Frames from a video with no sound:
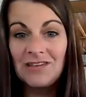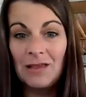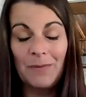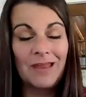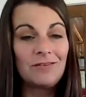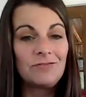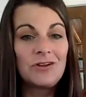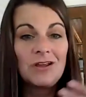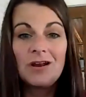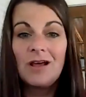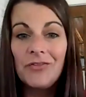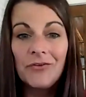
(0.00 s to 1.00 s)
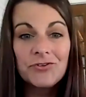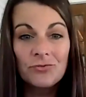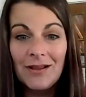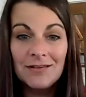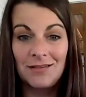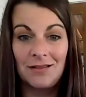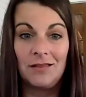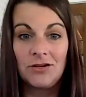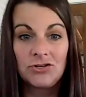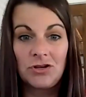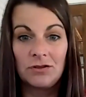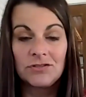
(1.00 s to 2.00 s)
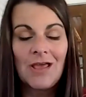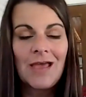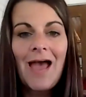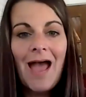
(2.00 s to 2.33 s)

They may have done other direct selling shows.